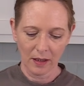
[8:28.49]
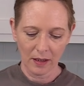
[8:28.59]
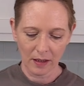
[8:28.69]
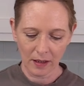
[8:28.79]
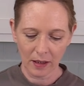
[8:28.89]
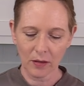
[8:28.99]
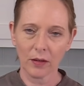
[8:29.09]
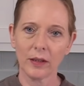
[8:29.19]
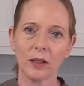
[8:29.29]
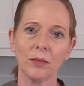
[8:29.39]
That can
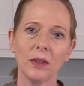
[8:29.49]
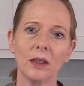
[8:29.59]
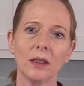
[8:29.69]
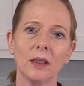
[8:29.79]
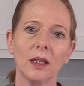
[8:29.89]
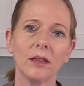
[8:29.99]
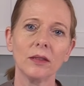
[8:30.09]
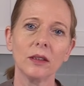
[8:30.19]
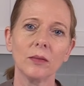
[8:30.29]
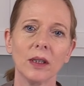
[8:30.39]
already be enough.
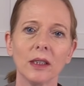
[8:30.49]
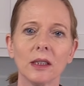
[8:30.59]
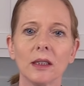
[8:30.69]
It depends